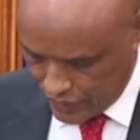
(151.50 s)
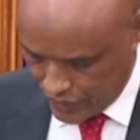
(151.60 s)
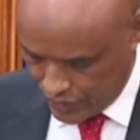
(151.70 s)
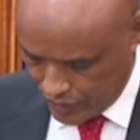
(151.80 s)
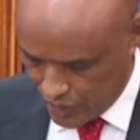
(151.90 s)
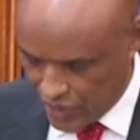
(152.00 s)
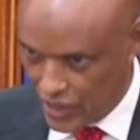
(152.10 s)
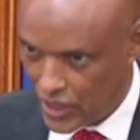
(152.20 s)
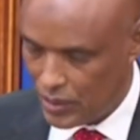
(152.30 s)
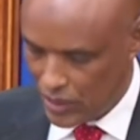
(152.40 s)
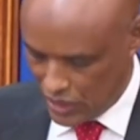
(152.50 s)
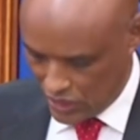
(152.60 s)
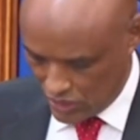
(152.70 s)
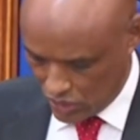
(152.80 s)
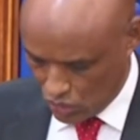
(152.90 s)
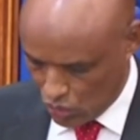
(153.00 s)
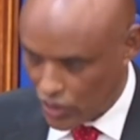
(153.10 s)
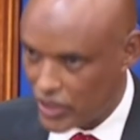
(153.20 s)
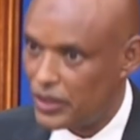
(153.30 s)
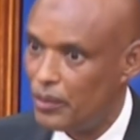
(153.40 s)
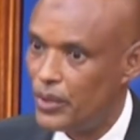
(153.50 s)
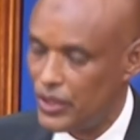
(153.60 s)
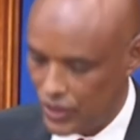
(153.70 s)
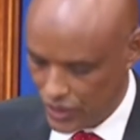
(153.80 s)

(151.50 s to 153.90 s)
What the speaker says: may his soul rest in peace,